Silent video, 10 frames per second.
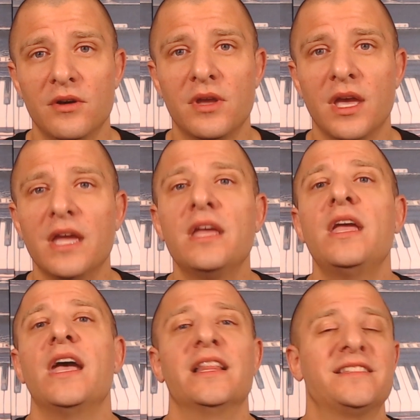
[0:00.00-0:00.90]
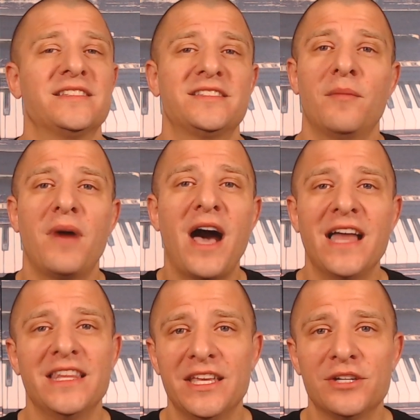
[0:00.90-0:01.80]
okay? Unless it's something
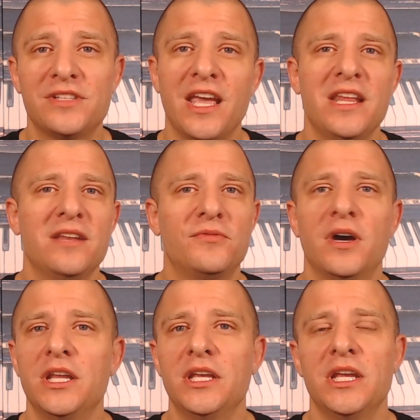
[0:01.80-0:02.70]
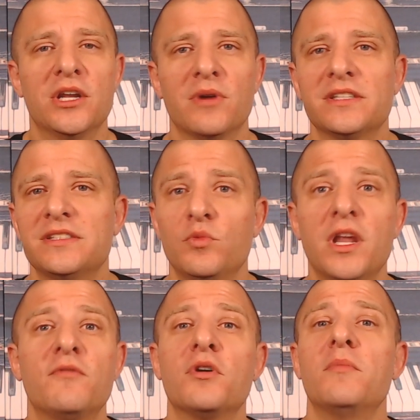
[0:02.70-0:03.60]
highly entertaining, funny, interesting,
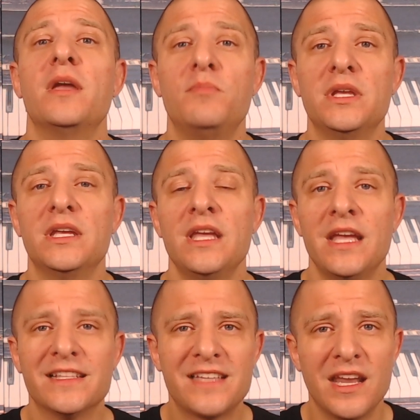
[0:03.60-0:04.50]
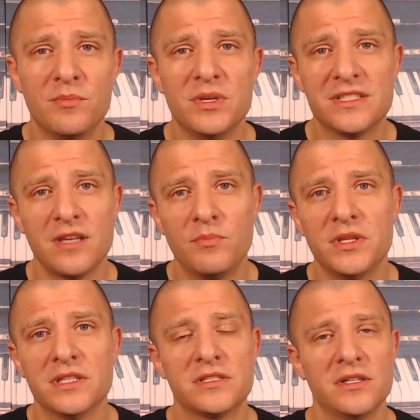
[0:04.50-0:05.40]
whatever it may be. It's got to be
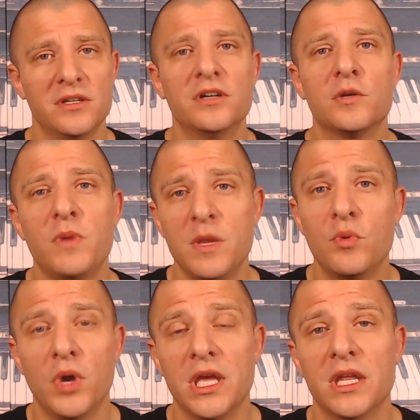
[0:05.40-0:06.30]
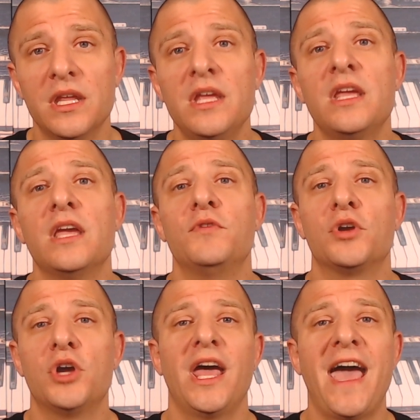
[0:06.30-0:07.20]
something that's going to hook people in if you're
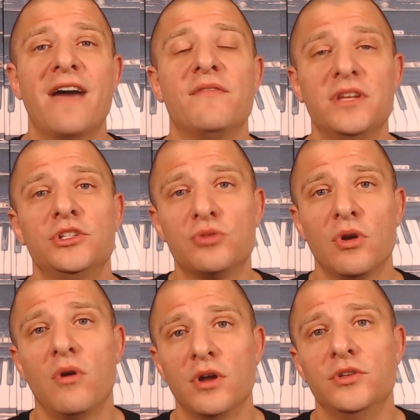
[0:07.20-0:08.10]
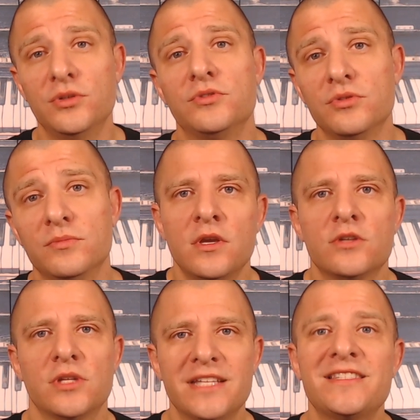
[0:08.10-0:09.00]
going to have an intro on YouTube.
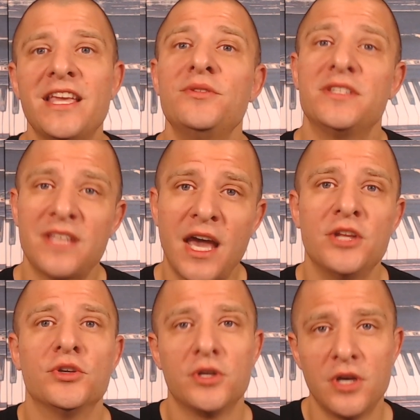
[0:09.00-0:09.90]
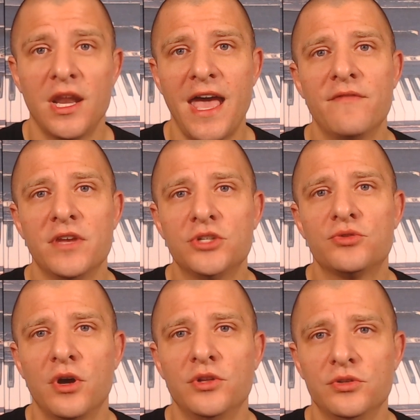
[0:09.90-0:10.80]
So let's say you decided you're going to have an
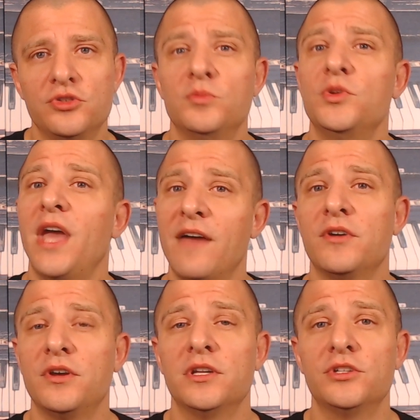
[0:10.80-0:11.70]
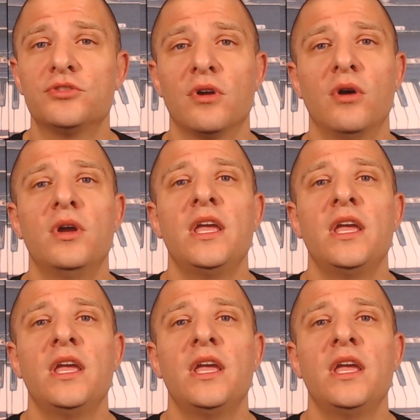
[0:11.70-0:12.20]
intro on YouTube, you have a good intro,